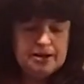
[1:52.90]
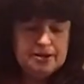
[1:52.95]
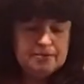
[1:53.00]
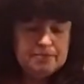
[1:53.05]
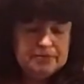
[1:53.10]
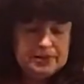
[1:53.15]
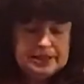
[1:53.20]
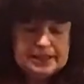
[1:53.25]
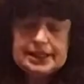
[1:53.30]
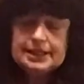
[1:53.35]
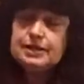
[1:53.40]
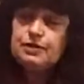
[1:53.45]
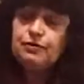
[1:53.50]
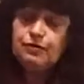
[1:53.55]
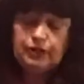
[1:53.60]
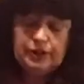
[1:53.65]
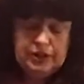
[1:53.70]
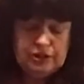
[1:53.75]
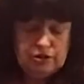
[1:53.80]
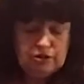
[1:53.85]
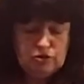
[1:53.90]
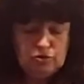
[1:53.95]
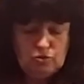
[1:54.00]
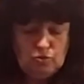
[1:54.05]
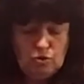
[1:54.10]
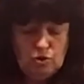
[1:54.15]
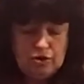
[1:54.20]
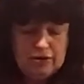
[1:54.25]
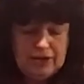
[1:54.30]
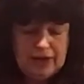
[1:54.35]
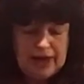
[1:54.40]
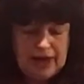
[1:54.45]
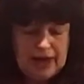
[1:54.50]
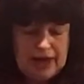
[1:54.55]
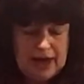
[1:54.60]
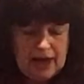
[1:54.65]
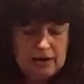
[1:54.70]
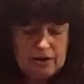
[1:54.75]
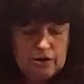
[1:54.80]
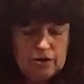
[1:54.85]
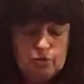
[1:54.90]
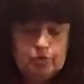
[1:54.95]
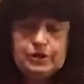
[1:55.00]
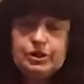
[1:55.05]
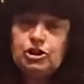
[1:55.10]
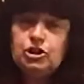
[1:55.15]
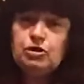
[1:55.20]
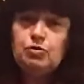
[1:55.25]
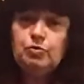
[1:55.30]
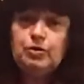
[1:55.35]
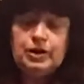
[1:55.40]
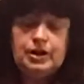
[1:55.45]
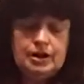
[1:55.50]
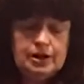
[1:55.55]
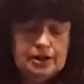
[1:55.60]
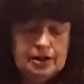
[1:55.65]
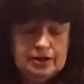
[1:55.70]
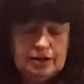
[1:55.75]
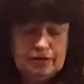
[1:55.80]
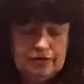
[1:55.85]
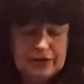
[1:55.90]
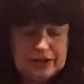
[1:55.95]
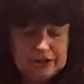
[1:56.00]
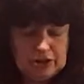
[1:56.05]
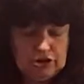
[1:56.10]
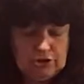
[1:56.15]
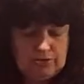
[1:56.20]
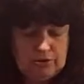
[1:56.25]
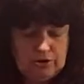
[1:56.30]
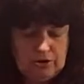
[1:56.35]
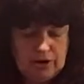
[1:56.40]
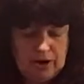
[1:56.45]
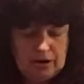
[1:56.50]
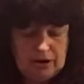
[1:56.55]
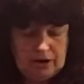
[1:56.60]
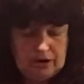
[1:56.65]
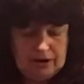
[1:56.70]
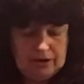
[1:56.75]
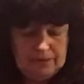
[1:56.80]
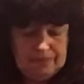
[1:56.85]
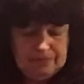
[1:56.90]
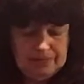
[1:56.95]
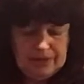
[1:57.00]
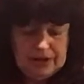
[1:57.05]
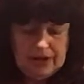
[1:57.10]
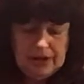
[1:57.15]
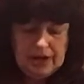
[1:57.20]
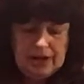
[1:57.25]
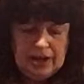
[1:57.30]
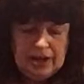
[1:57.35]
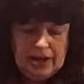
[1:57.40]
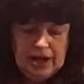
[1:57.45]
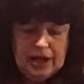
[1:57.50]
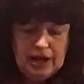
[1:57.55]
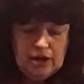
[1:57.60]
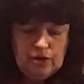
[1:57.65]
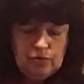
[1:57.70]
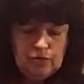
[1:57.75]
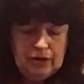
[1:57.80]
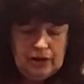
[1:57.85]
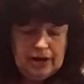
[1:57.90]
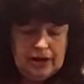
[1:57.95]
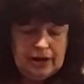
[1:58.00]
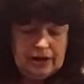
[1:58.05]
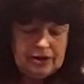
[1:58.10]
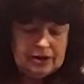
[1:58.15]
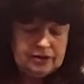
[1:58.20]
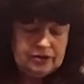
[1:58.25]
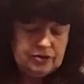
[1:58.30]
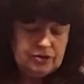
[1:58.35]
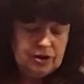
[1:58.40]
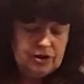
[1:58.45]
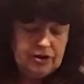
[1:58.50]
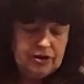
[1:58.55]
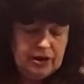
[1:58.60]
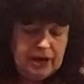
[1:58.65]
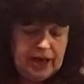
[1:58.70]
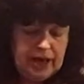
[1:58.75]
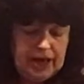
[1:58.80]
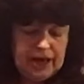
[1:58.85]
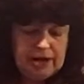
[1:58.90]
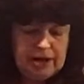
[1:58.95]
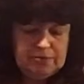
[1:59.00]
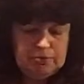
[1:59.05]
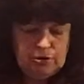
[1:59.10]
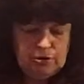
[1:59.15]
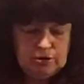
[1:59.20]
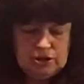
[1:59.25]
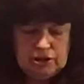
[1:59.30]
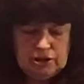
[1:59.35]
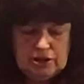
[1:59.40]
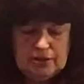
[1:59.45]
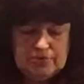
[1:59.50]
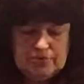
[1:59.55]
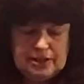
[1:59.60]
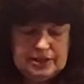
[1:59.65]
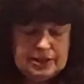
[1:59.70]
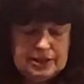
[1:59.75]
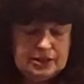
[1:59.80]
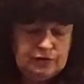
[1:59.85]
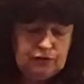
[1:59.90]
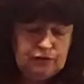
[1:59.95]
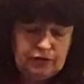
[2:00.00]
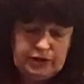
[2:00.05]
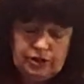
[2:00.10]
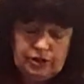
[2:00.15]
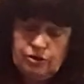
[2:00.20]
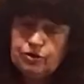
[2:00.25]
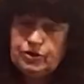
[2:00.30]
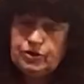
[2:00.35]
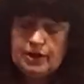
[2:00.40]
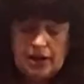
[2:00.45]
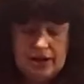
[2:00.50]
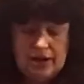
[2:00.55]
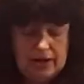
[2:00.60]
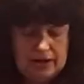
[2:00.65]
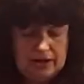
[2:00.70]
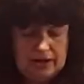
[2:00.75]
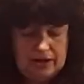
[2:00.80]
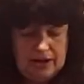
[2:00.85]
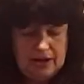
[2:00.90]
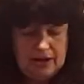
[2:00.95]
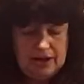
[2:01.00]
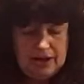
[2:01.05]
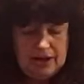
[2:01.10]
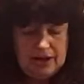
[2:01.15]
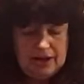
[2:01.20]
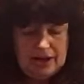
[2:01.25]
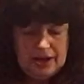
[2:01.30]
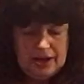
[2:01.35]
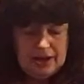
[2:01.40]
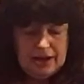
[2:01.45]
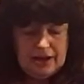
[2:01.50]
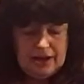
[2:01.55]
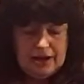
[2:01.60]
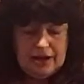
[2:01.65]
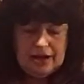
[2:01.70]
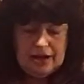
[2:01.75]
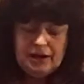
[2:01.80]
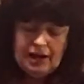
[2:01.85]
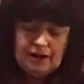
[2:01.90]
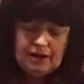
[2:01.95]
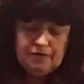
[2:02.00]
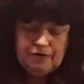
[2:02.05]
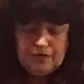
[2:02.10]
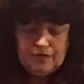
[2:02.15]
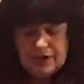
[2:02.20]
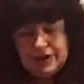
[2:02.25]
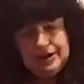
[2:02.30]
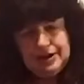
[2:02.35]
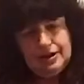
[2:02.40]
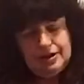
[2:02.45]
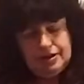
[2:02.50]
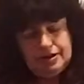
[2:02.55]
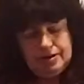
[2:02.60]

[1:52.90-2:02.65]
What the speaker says: Mrs. Flinders wore the hat when she weeded in the vegetable garden. Henrietta saw the hat perched on Mrs. Flinders' head. It had faded.